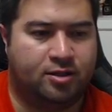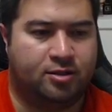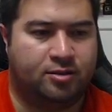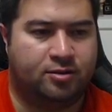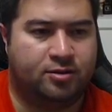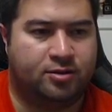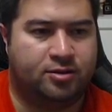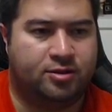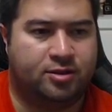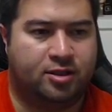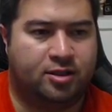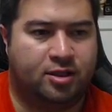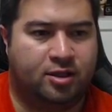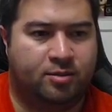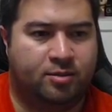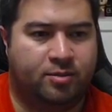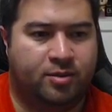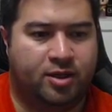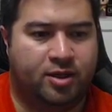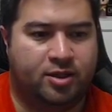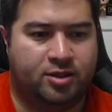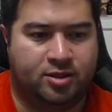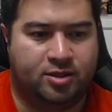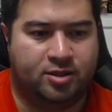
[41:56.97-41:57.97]
Say
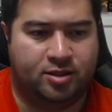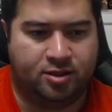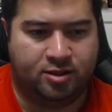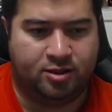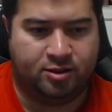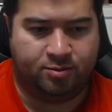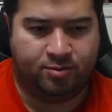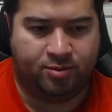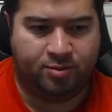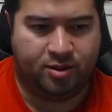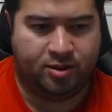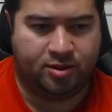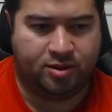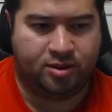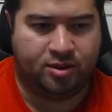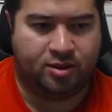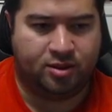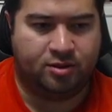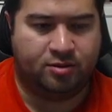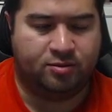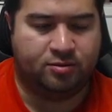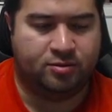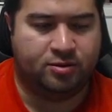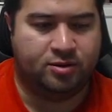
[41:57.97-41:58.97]
message plus
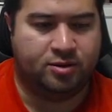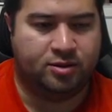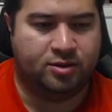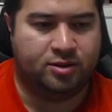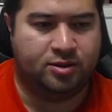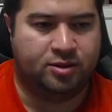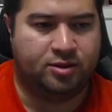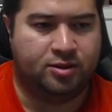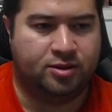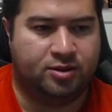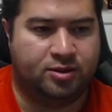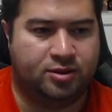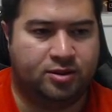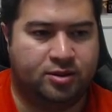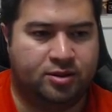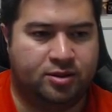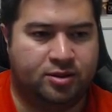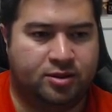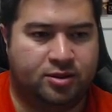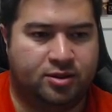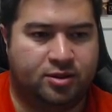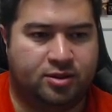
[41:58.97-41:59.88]
equals